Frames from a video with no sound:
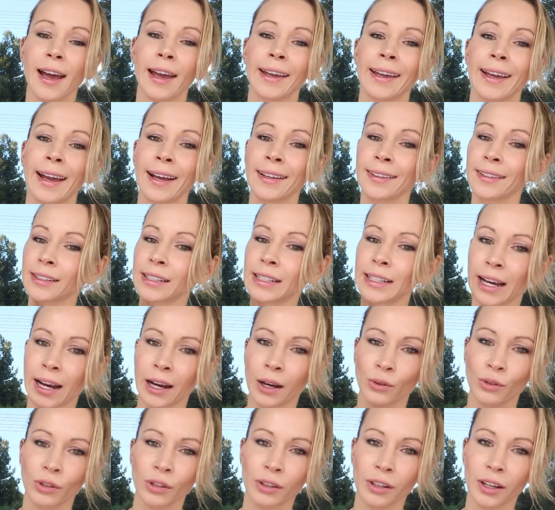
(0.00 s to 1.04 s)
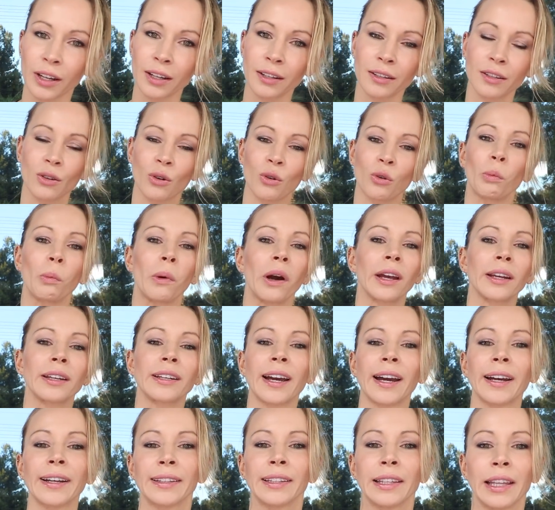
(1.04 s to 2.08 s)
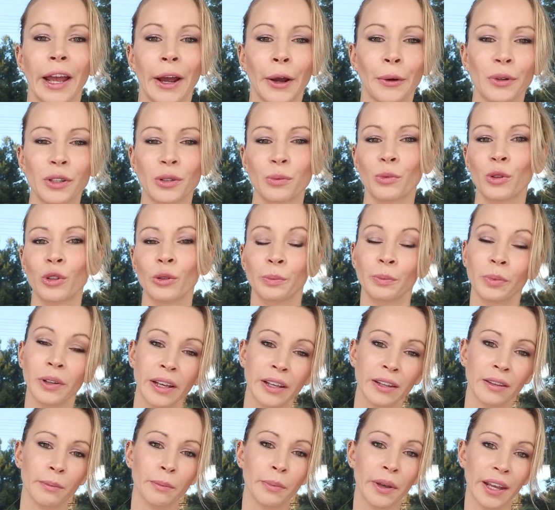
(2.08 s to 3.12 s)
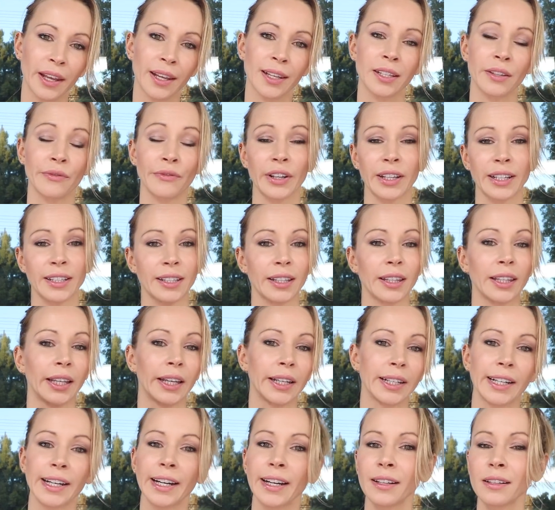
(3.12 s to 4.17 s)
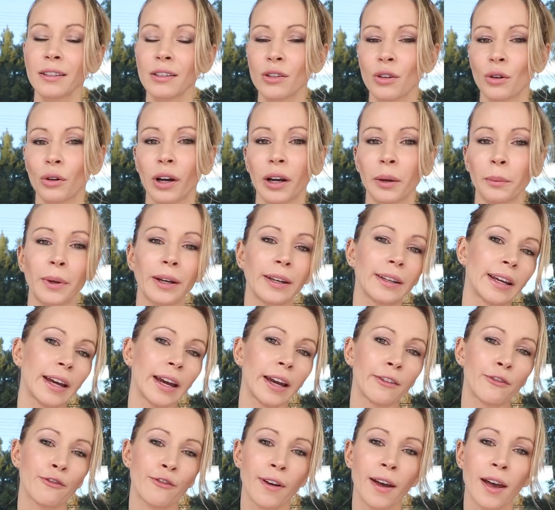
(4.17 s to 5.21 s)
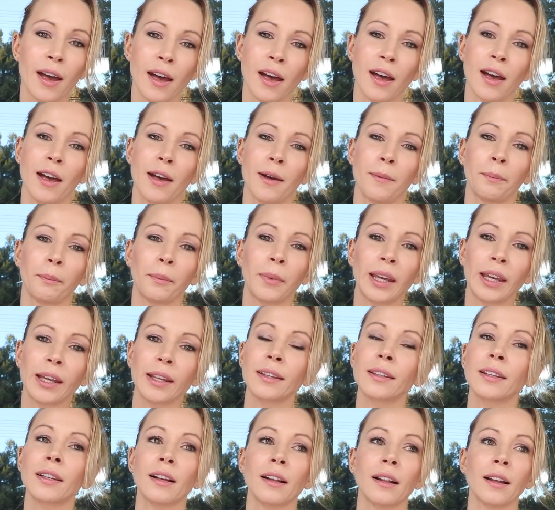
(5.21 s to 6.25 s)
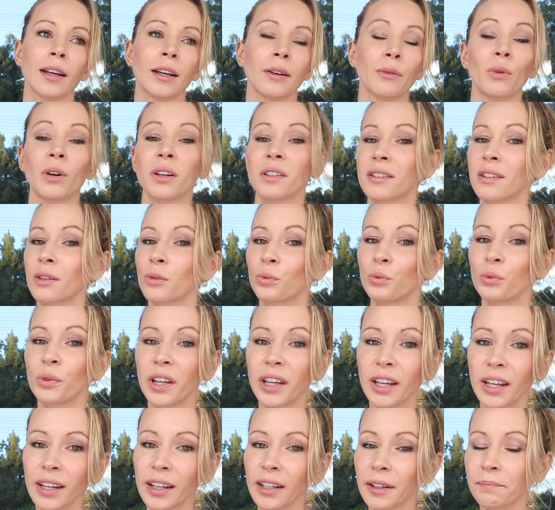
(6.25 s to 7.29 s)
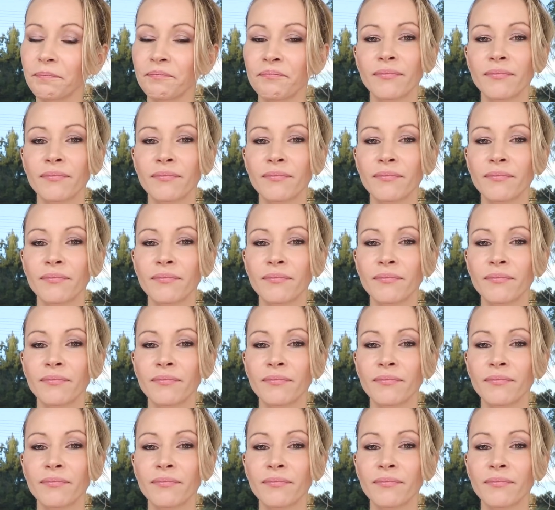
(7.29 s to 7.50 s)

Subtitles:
I cut down on it, so my diet now is more plant-based flexitarian, so I might have meat like once a week.